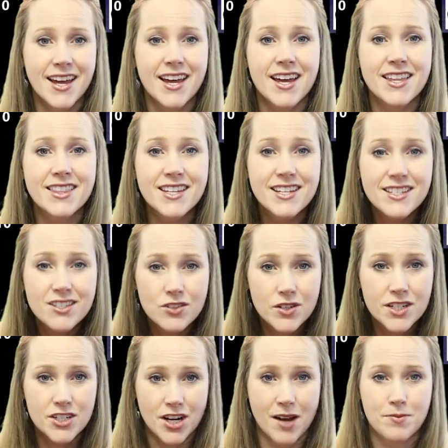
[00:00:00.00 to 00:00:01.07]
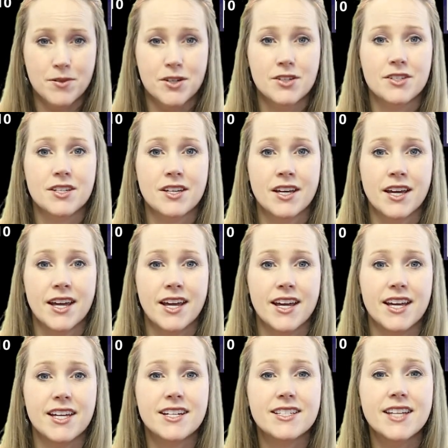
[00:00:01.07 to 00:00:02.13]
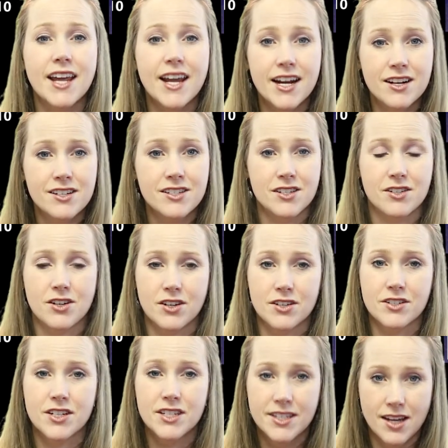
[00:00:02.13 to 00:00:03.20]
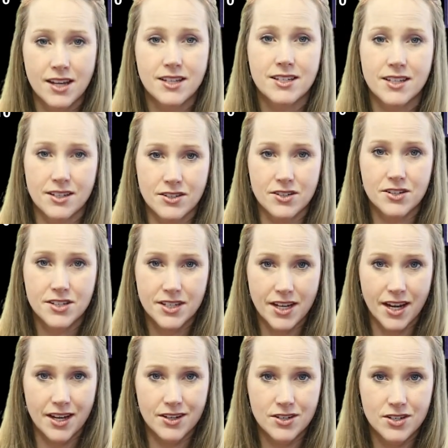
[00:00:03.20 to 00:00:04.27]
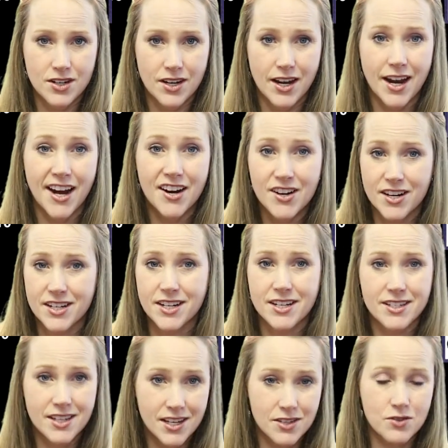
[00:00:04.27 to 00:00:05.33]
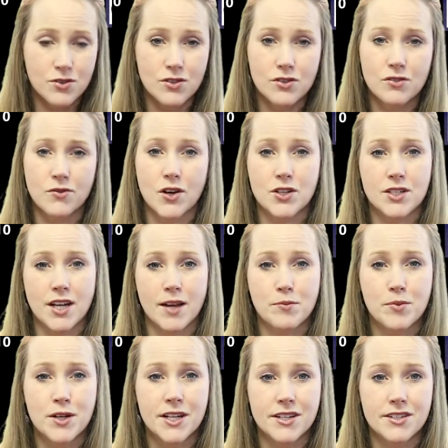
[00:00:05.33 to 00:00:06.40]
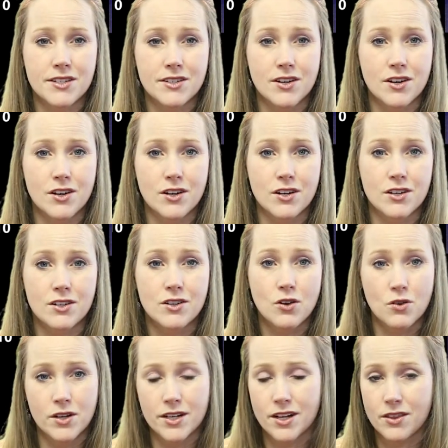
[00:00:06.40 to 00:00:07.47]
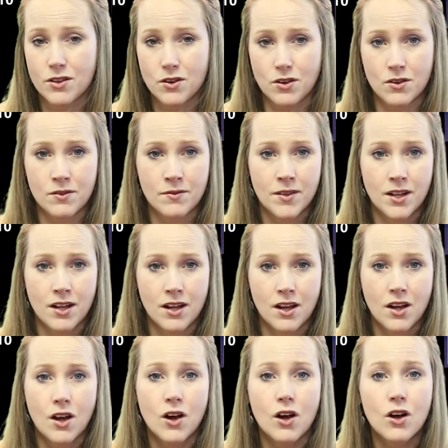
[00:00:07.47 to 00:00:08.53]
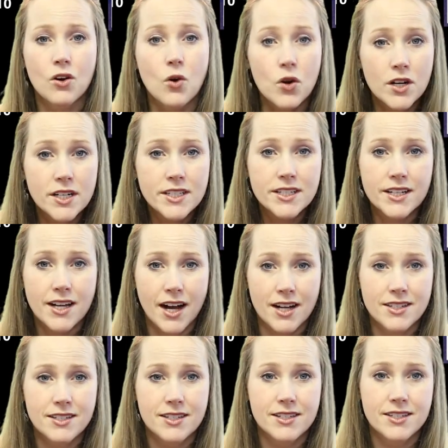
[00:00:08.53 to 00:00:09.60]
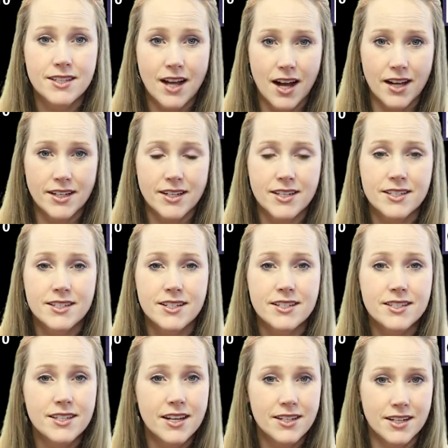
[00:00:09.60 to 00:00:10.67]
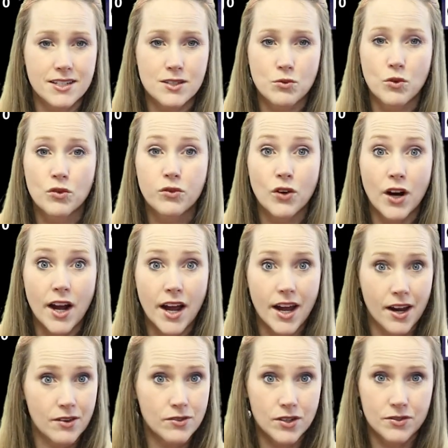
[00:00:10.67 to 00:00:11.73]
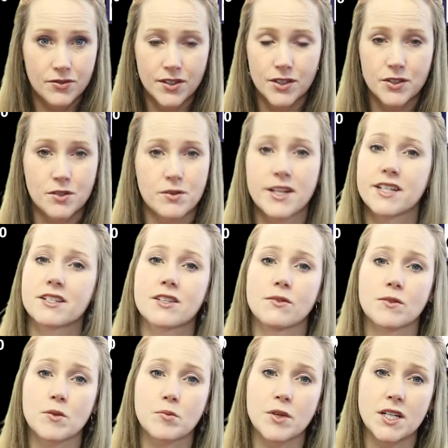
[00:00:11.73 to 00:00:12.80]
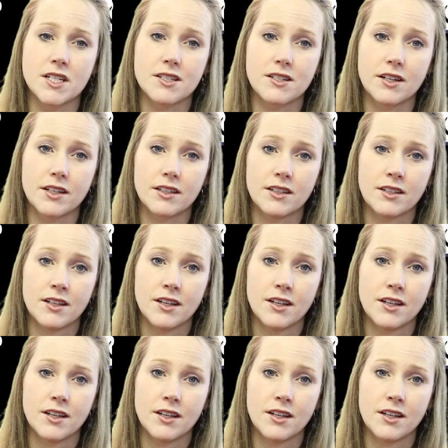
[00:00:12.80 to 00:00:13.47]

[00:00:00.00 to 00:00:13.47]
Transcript: In these 3 chapters, it is Aaron's turn to take center stage. Aaron is Israel's first high priest, or Kohen Gadol. According to God's design, his descendants will forever fill the ranks of the priesthood.